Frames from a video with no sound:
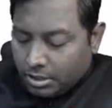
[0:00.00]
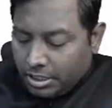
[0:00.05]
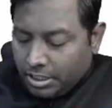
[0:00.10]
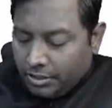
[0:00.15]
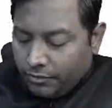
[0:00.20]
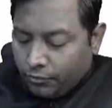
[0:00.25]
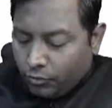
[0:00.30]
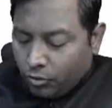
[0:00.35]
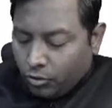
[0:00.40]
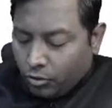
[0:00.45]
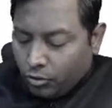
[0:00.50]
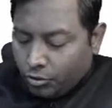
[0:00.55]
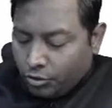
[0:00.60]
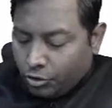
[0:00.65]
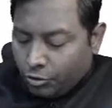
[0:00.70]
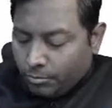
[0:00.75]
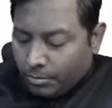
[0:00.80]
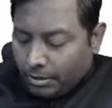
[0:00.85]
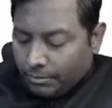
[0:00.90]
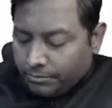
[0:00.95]

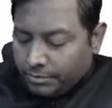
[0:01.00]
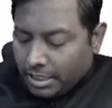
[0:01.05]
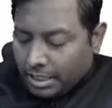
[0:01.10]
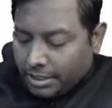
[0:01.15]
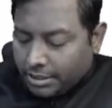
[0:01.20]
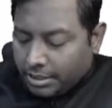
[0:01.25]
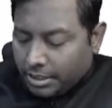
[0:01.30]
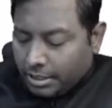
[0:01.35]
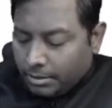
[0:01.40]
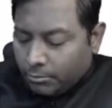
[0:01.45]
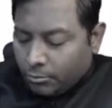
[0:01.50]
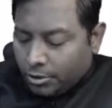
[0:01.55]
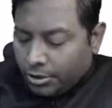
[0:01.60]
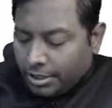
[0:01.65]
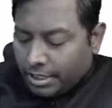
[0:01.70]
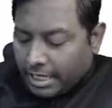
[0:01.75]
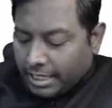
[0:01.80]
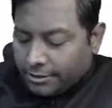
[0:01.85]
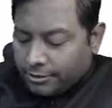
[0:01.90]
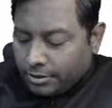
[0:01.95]
evolocumab. That is a
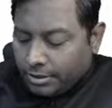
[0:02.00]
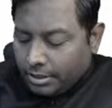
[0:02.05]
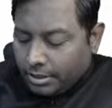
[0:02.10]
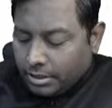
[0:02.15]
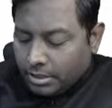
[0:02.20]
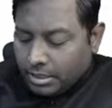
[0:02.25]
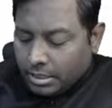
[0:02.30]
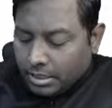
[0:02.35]
mnemonic actually.